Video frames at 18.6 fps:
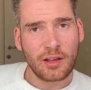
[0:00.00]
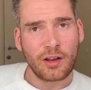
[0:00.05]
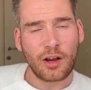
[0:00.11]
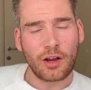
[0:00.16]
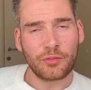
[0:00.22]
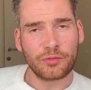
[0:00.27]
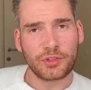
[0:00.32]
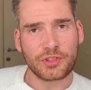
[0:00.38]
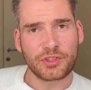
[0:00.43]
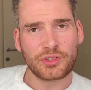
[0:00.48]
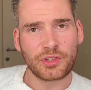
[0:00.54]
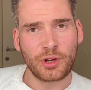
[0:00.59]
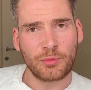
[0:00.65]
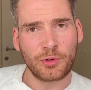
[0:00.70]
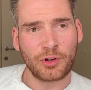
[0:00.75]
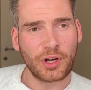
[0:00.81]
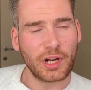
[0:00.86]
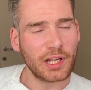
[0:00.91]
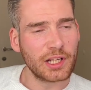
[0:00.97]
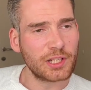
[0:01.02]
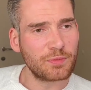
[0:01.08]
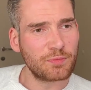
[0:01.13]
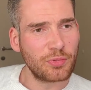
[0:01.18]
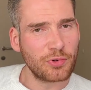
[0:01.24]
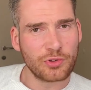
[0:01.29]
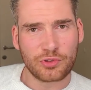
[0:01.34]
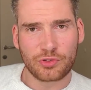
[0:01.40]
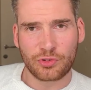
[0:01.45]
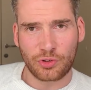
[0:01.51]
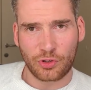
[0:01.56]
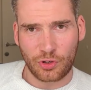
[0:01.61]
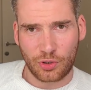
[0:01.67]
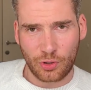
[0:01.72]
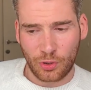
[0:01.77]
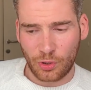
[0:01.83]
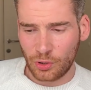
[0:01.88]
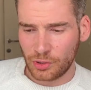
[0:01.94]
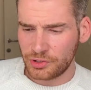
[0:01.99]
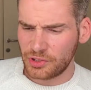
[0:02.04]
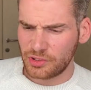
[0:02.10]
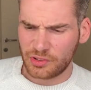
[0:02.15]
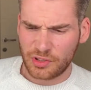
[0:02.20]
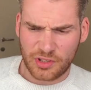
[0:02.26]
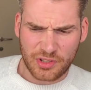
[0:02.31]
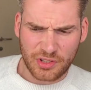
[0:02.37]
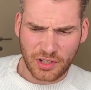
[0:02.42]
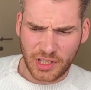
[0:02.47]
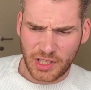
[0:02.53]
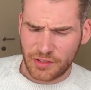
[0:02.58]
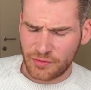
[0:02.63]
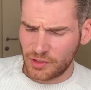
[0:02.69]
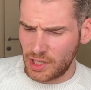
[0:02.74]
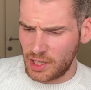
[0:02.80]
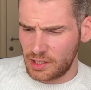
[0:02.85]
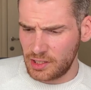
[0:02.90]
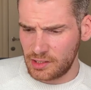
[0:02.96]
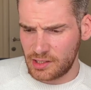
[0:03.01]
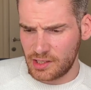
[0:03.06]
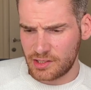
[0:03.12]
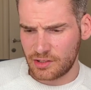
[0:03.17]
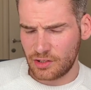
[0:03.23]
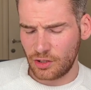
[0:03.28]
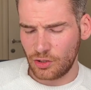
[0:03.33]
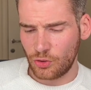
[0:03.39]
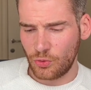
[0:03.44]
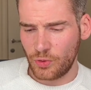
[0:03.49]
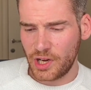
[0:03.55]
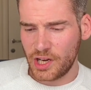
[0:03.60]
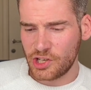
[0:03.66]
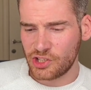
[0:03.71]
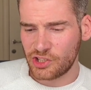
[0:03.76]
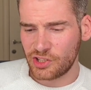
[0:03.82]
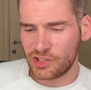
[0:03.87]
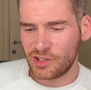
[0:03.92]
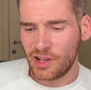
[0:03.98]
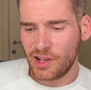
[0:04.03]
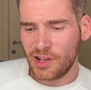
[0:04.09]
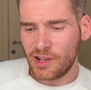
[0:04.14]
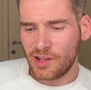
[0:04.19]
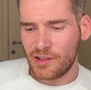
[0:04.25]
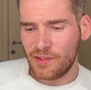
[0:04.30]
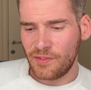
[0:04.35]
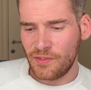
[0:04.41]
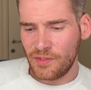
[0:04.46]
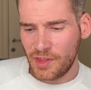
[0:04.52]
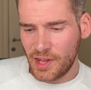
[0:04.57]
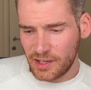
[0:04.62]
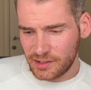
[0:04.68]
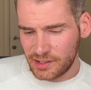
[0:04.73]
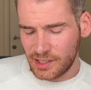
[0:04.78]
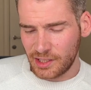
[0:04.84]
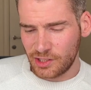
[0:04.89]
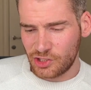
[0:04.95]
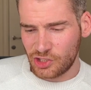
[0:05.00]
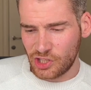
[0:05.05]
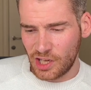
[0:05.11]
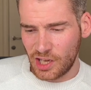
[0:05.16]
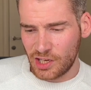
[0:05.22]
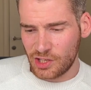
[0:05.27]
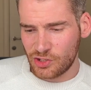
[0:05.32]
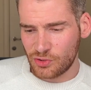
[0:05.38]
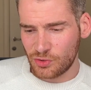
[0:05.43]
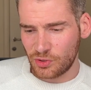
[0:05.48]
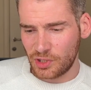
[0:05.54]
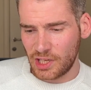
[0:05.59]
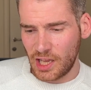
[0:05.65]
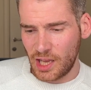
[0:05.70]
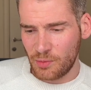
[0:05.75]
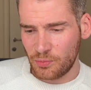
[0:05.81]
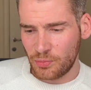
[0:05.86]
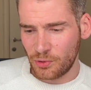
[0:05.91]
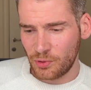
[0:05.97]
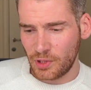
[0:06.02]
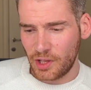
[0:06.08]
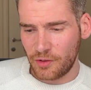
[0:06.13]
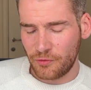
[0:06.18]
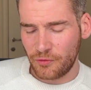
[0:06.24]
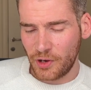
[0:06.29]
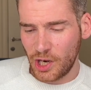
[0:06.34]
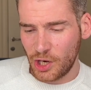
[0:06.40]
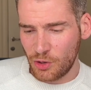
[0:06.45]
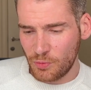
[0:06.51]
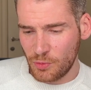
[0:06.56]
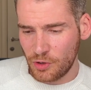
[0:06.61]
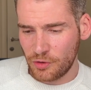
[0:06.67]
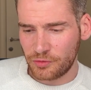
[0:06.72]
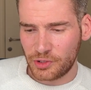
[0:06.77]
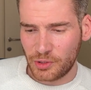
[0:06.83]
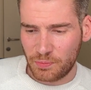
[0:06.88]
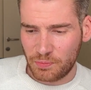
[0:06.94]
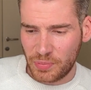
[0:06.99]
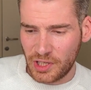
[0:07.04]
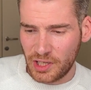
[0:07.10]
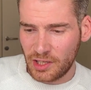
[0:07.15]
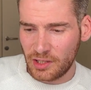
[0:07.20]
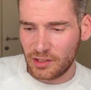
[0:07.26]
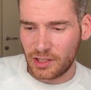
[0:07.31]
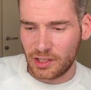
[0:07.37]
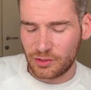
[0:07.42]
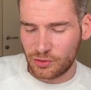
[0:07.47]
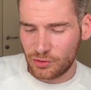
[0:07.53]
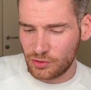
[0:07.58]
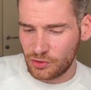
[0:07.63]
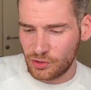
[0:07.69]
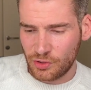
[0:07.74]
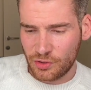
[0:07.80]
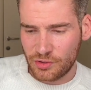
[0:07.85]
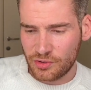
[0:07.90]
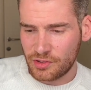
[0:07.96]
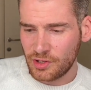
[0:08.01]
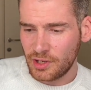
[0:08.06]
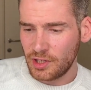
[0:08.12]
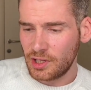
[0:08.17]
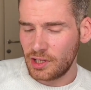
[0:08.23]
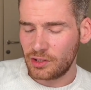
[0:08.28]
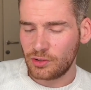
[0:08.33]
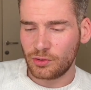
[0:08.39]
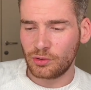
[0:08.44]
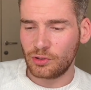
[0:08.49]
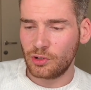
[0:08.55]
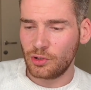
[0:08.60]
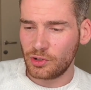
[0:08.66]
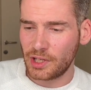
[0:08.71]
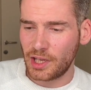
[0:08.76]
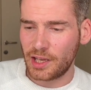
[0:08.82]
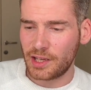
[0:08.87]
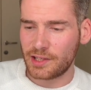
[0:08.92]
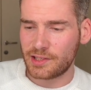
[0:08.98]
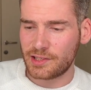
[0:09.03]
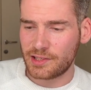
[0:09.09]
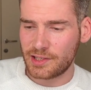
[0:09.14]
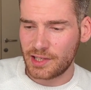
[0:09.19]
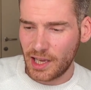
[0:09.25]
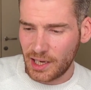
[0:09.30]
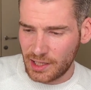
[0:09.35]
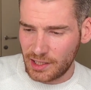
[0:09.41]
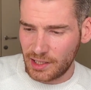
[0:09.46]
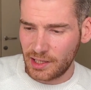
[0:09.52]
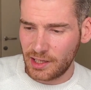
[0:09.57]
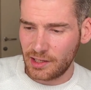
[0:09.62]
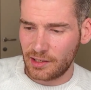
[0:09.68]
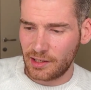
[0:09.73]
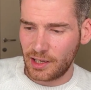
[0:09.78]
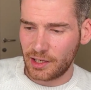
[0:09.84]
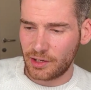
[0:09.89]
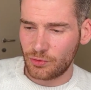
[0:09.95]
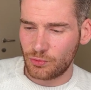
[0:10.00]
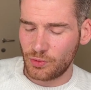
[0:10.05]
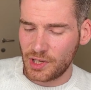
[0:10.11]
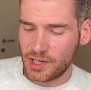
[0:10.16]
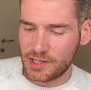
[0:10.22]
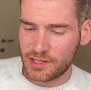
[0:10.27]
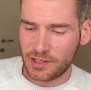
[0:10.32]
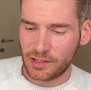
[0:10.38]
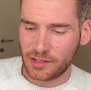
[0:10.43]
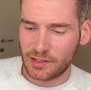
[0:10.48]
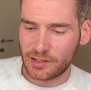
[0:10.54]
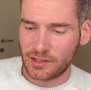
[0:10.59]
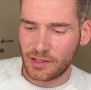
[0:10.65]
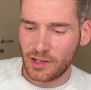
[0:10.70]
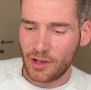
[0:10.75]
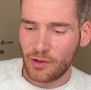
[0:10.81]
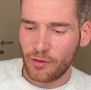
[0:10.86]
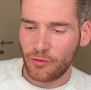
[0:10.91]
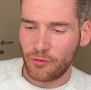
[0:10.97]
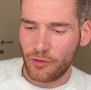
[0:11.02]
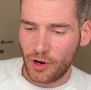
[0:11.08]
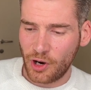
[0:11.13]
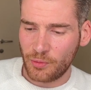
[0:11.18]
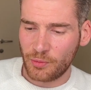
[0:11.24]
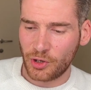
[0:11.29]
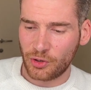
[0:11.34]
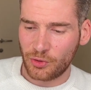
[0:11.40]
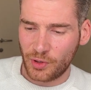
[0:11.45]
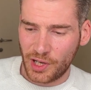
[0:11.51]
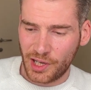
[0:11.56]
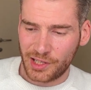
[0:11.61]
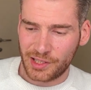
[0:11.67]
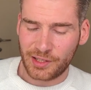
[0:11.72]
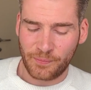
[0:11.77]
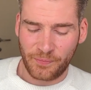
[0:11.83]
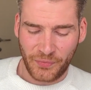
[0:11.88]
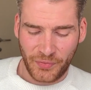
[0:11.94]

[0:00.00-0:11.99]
of the summer, exposed to the cold. There's not even any discoloration, nothing changed to the ampoule. If I remove the peel, it could look exactly like recent pharma grade